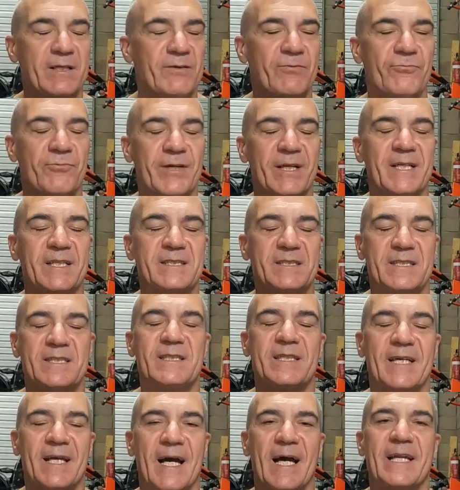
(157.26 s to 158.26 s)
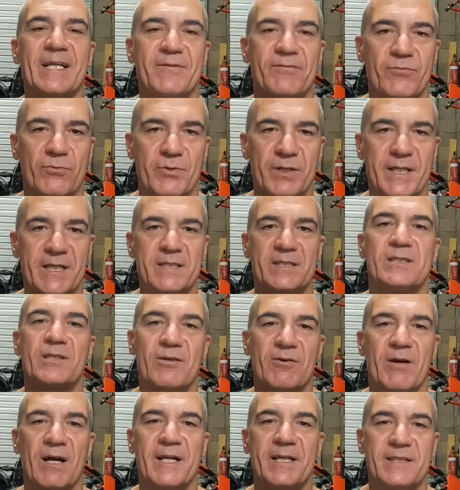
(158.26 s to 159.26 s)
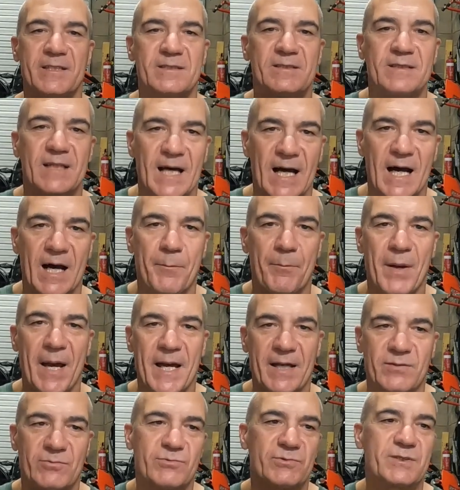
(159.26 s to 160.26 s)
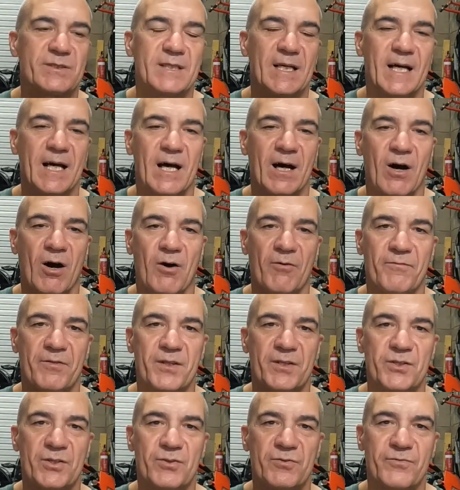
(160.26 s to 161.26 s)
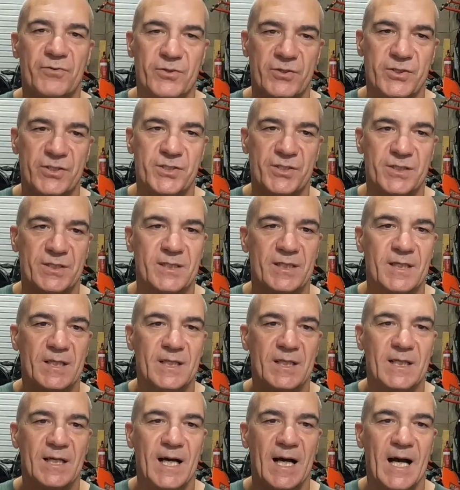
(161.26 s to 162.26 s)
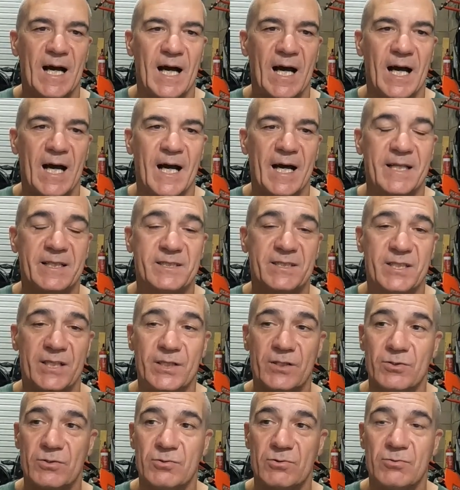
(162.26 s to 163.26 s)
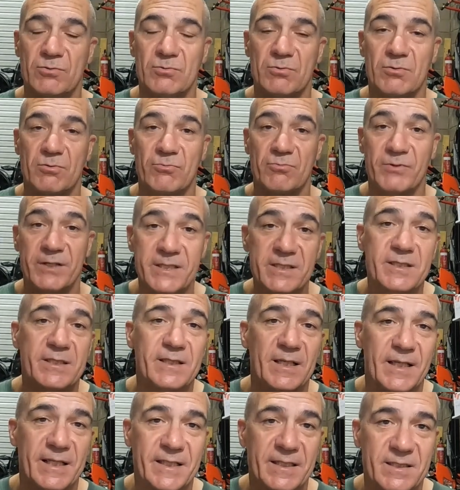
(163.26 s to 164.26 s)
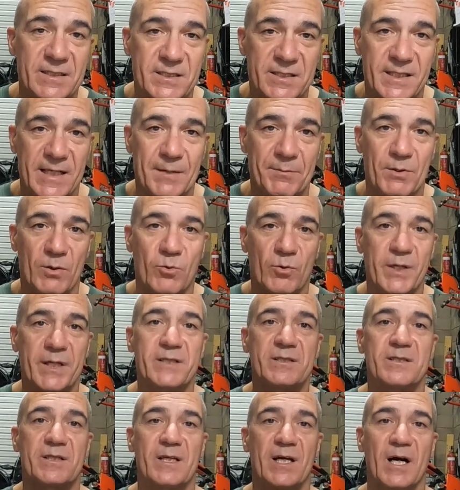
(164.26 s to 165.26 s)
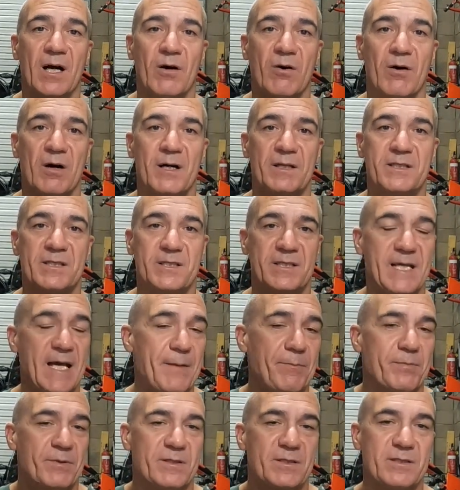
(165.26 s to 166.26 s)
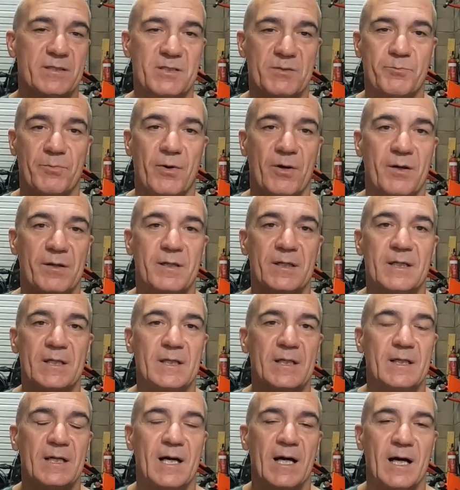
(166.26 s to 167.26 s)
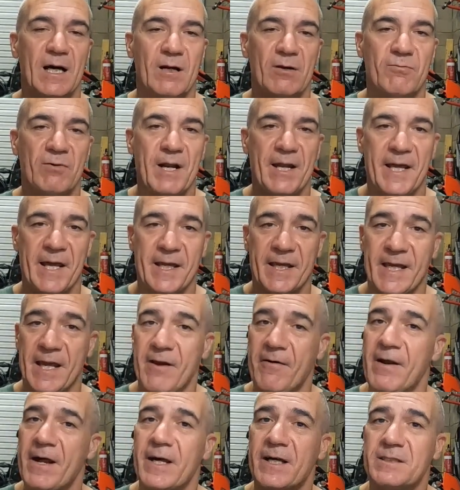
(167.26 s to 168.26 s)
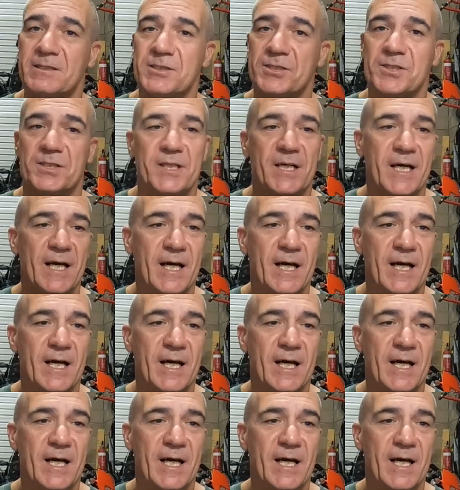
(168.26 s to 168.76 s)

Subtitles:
really didn't cater for the integrated panels of the new version. Until recently, just a couple of weeks ago, I just happened to spot Rade Garage.